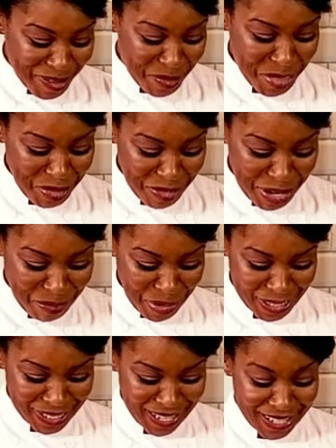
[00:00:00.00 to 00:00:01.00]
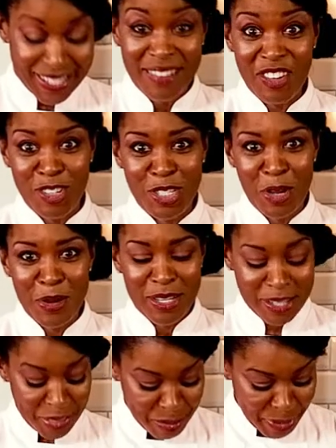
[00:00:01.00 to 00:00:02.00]
with the ring biscuits, I've got
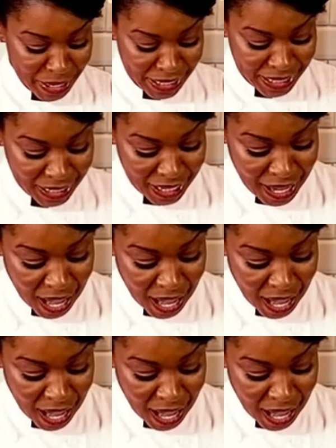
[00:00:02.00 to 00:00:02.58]
donuts on the mind,